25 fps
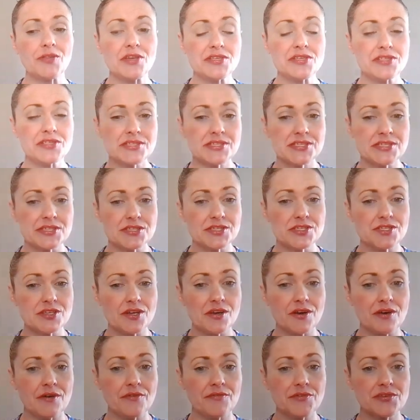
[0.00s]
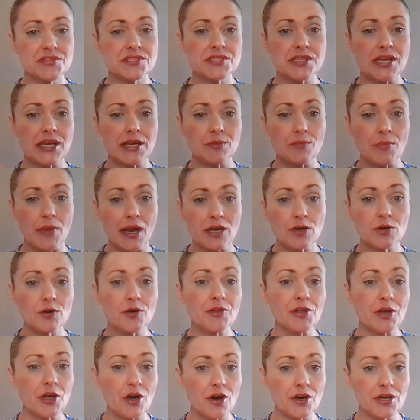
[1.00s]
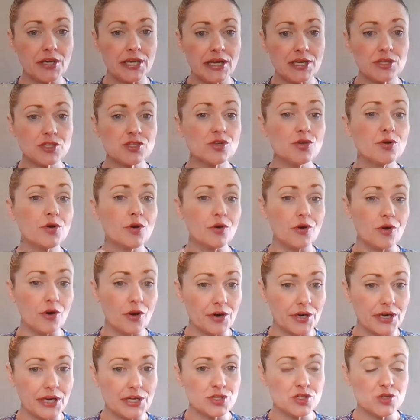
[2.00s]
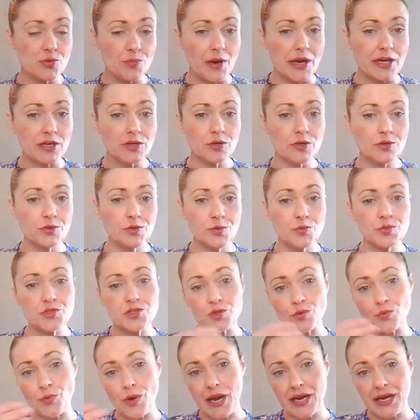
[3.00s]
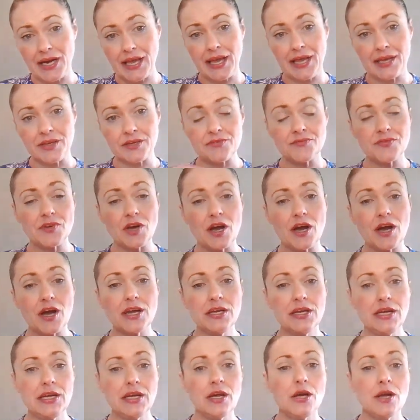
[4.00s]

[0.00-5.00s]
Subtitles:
the assistance of Saint Michael the Archangel, or Archangel Michael, who's the right hand of God.